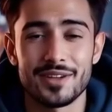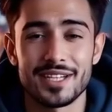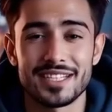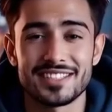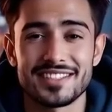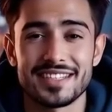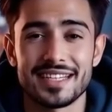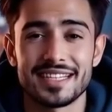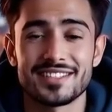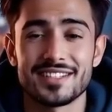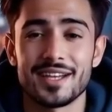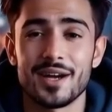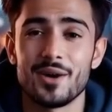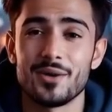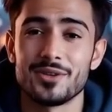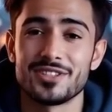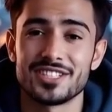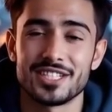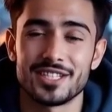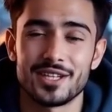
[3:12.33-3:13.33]
list is the
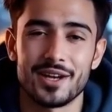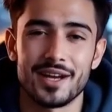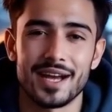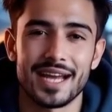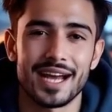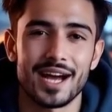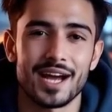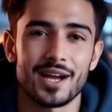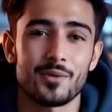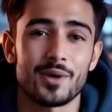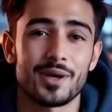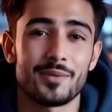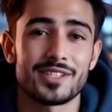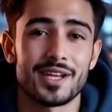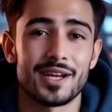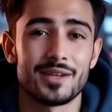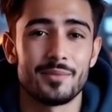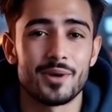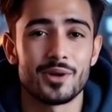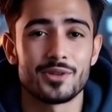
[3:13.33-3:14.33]
Hostinger AI
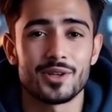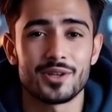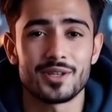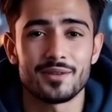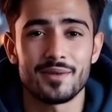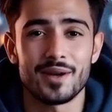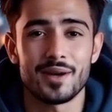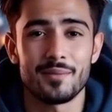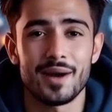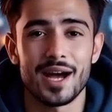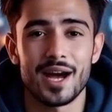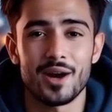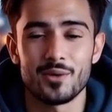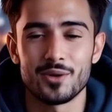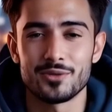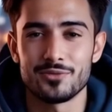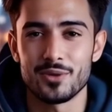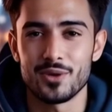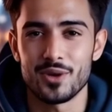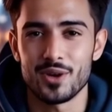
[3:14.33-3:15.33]
Website Builder, a
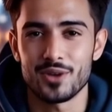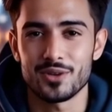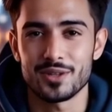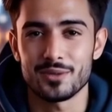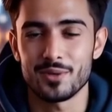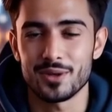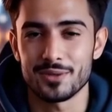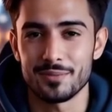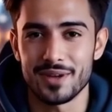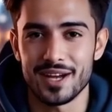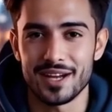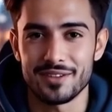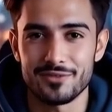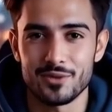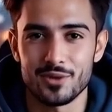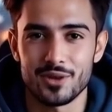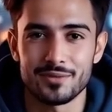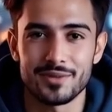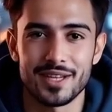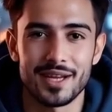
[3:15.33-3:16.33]
powerful all-in-one
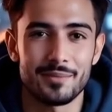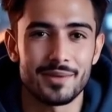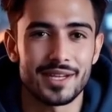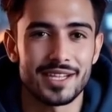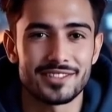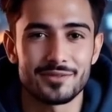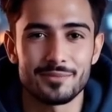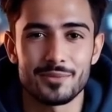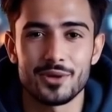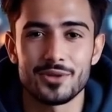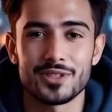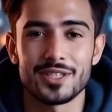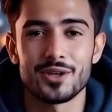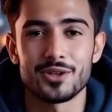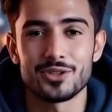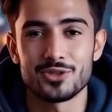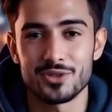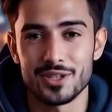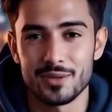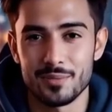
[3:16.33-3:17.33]
platform that makes building
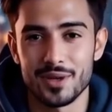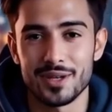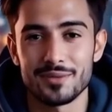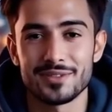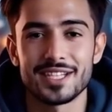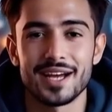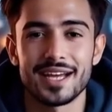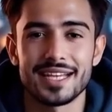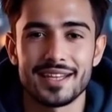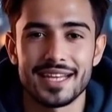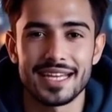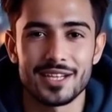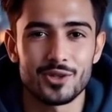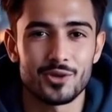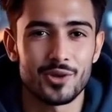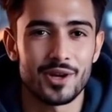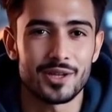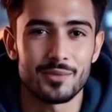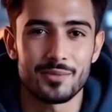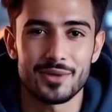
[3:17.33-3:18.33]
your dream website
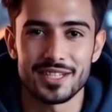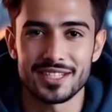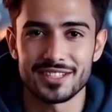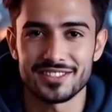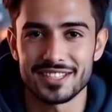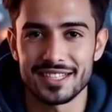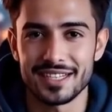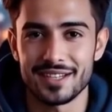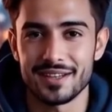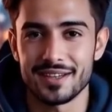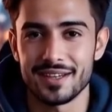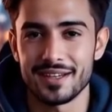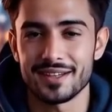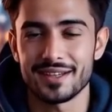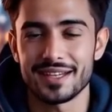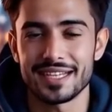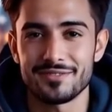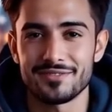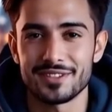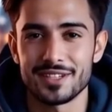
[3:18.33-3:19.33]
incredibly easy,
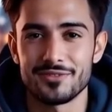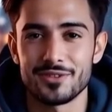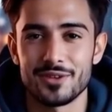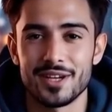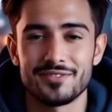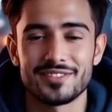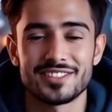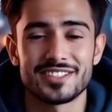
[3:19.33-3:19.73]
even if you have